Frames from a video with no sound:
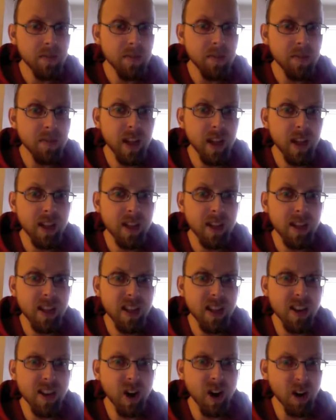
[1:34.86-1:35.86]

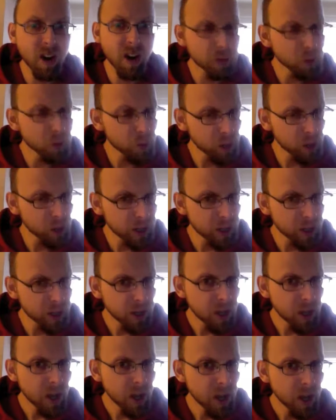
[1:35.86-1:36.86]
in Carter's work,
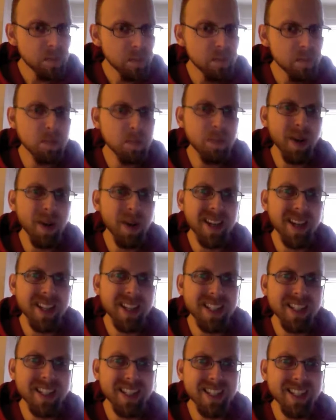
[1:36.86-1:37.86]

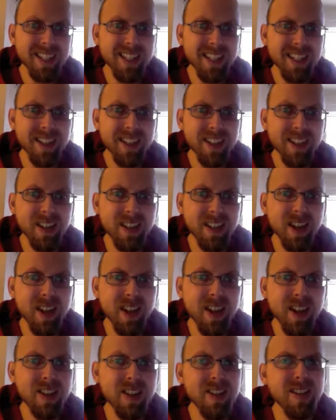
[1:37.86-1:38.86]
but
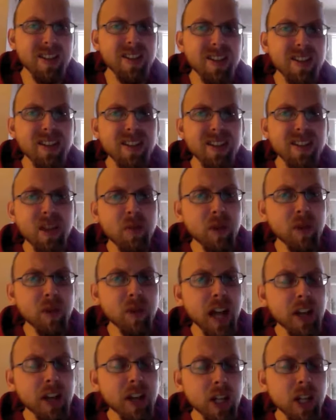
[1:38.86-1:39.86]
they weren't
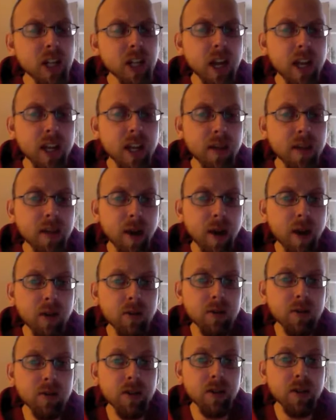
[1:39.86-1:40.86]
actually talking
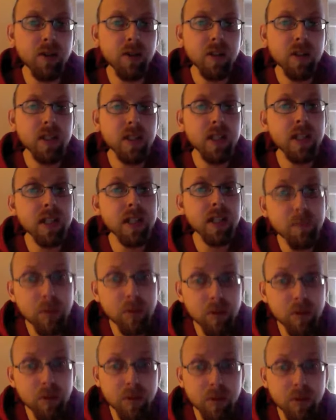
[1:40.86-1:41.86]
about
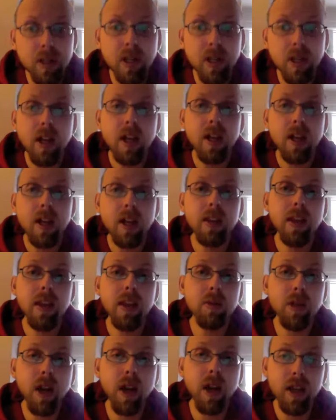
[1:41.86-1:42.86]
symbols. They
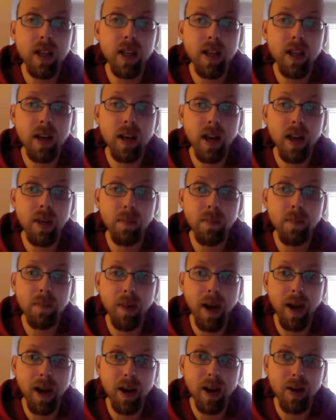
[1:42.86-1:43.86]
were talking
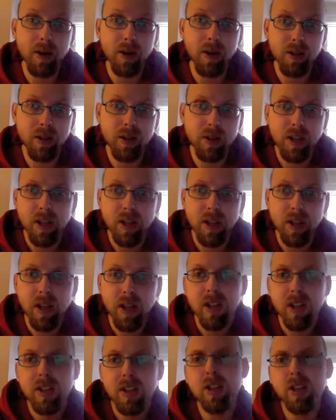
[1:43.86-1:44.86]
about
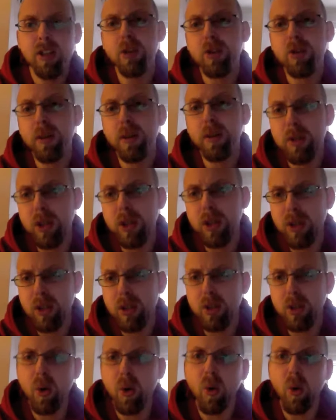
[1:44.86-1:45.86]

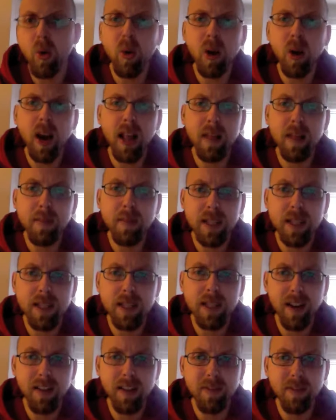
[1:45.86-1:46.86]
descriptions or elements
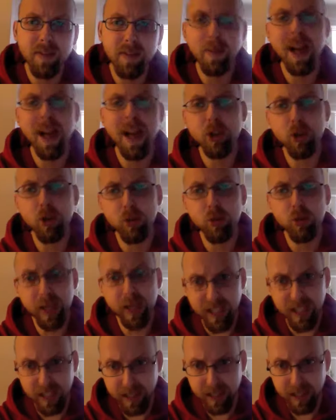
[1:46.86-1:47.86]
of magical
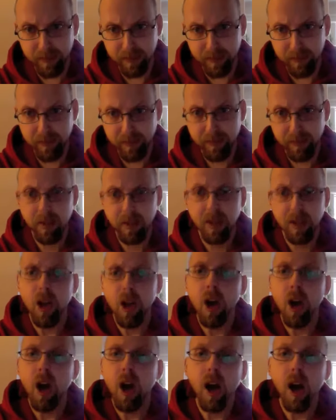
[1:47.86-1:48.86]
realism.
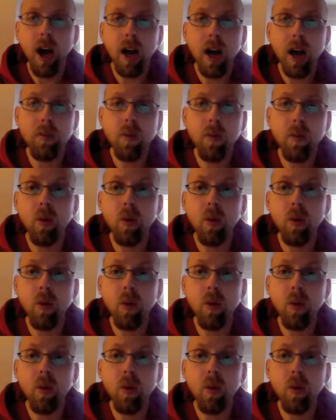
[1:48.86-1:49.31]
Um,